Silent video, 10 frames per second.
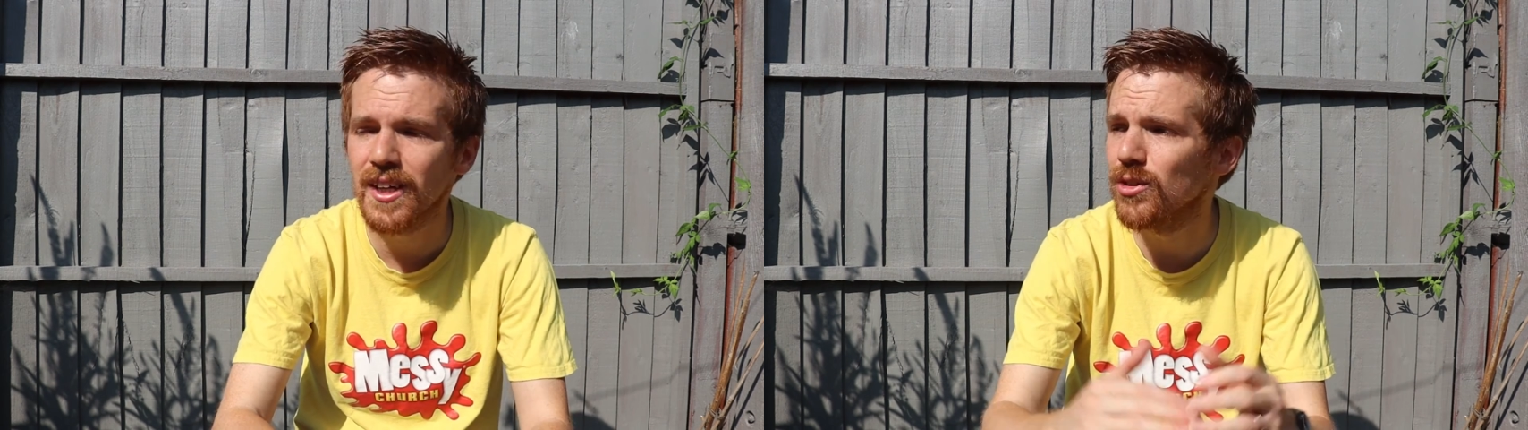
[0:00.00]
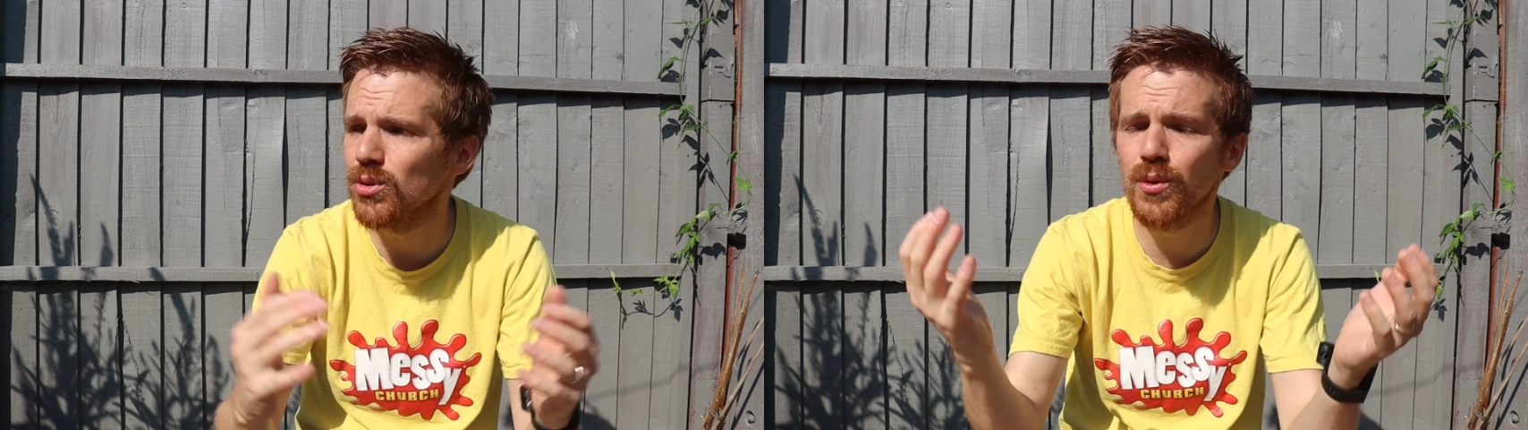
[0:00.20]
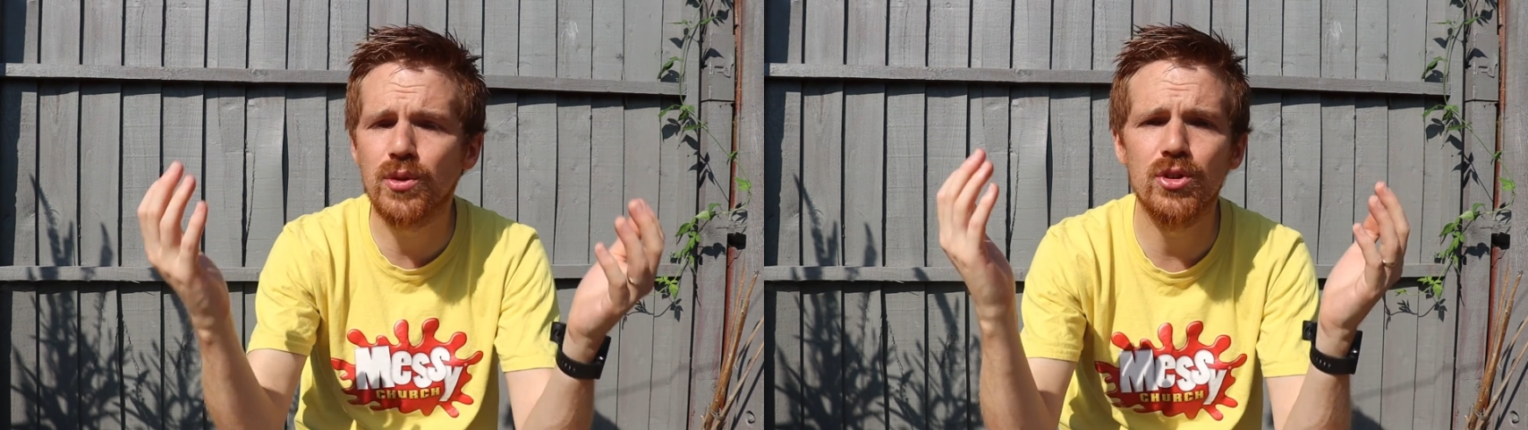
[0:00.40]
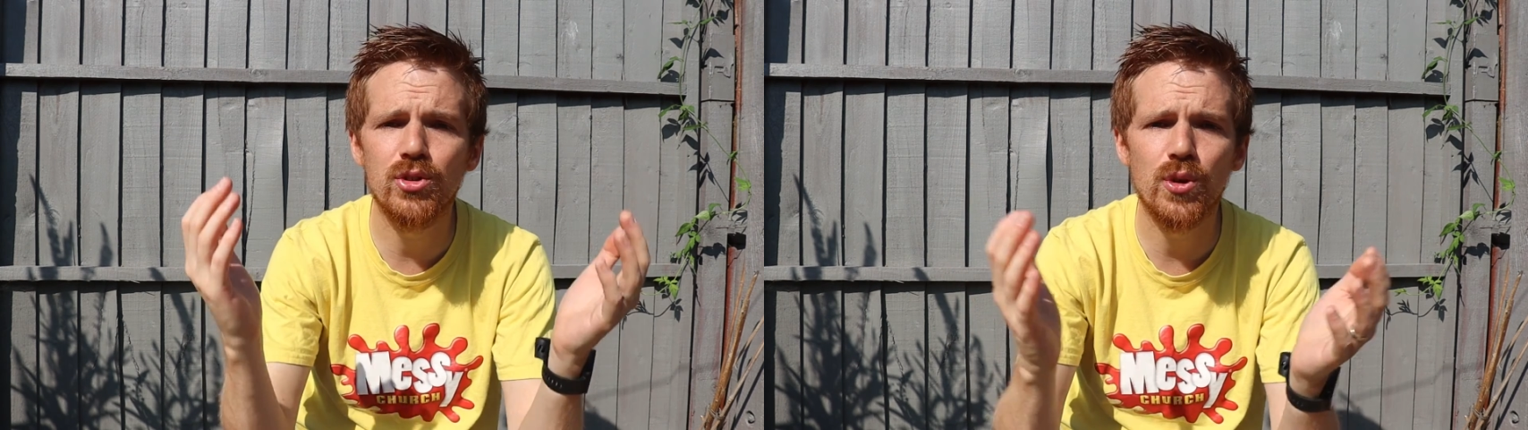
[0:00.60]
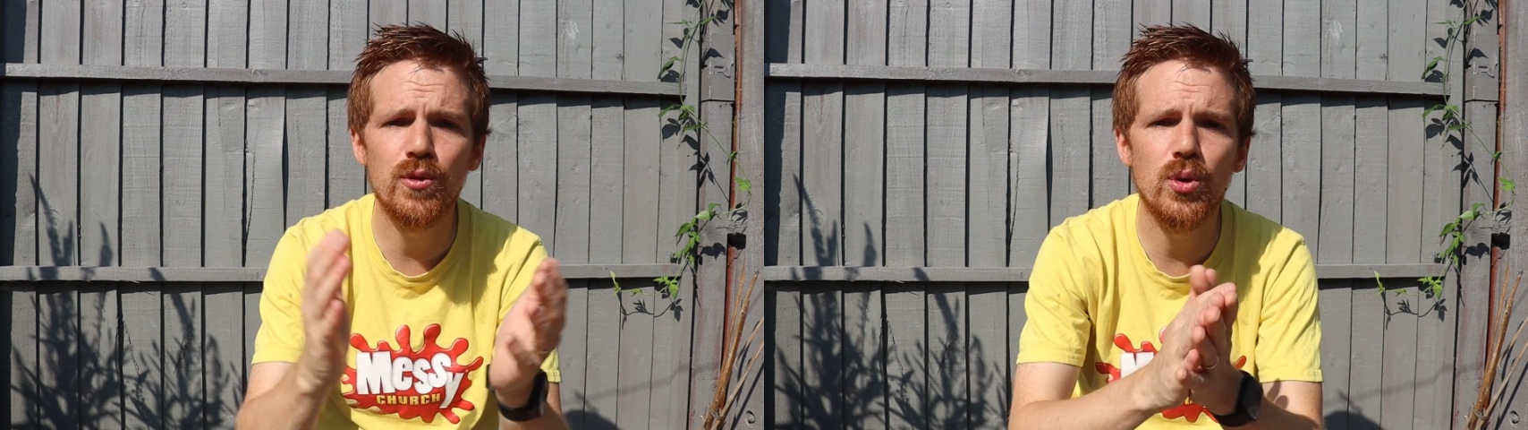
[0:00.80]
That is all we've got in
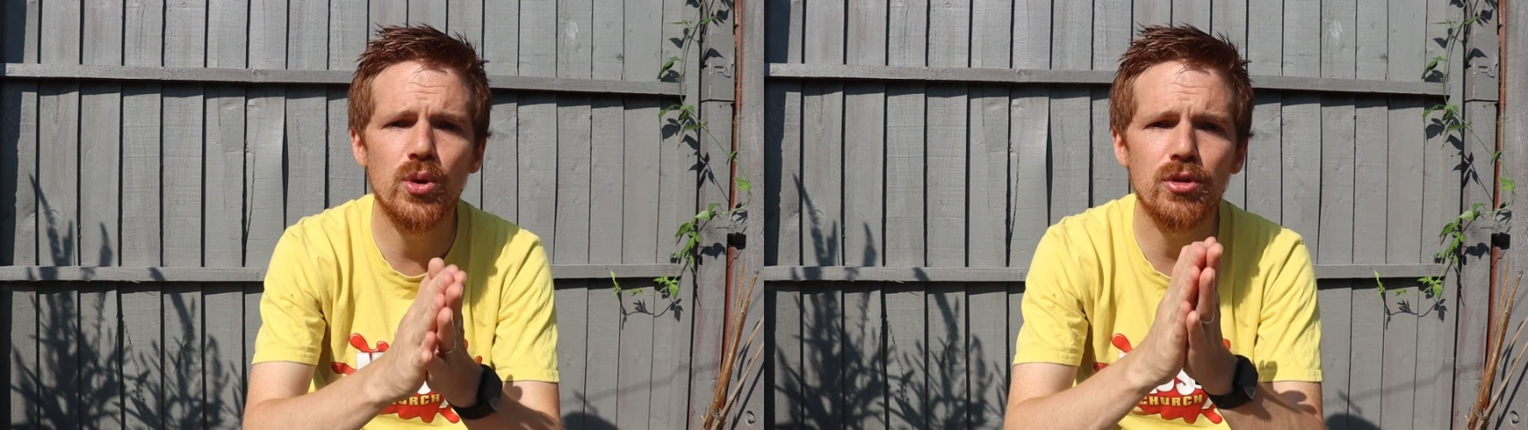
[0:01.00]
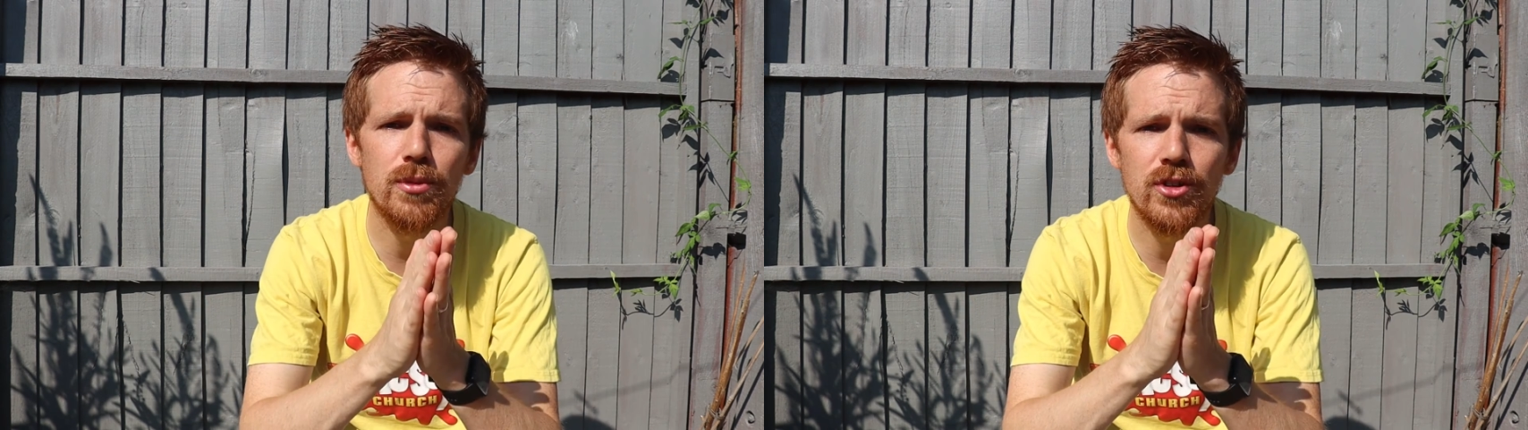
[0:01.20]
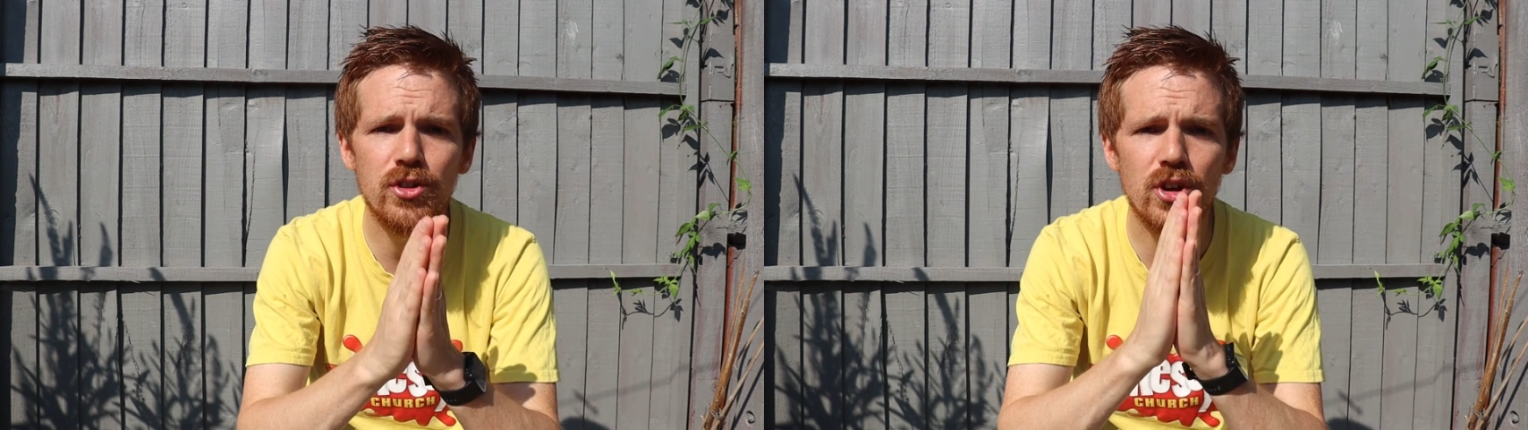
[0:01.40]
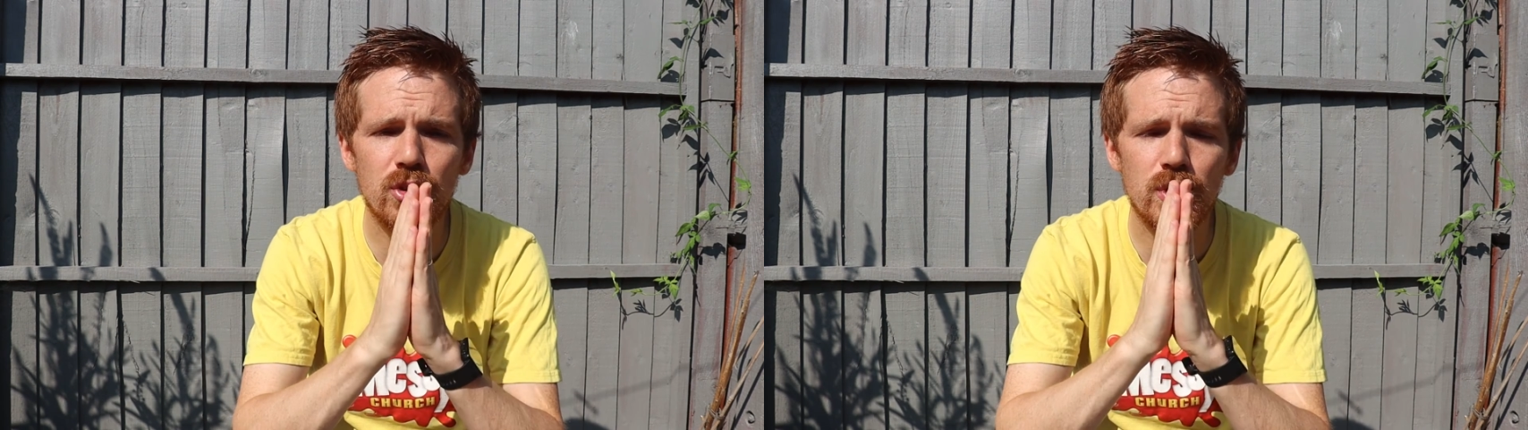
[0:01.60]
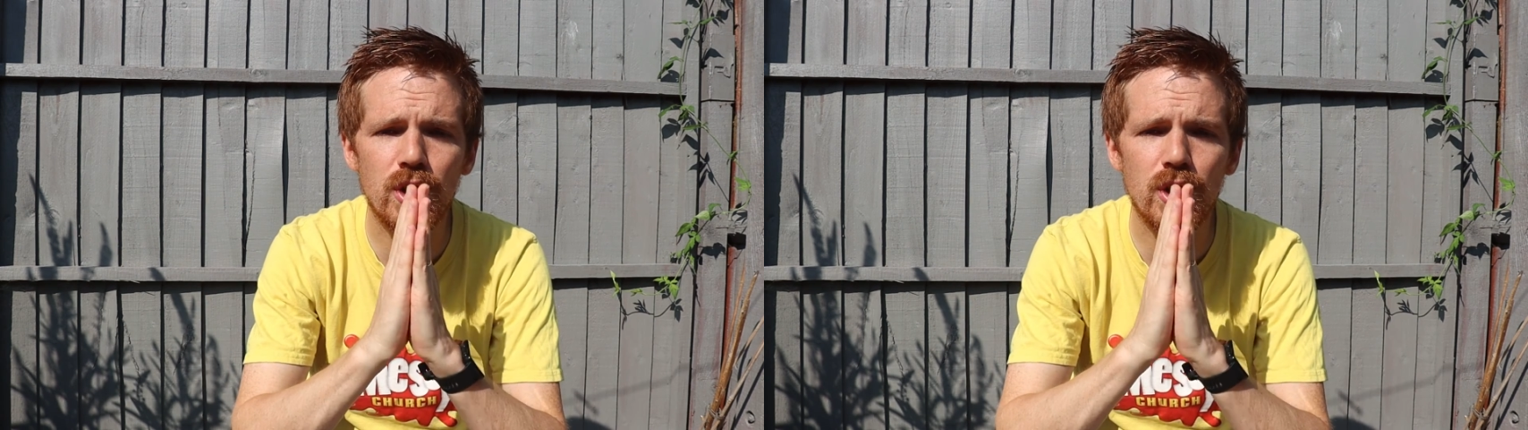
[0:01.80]
store for August Messy Church.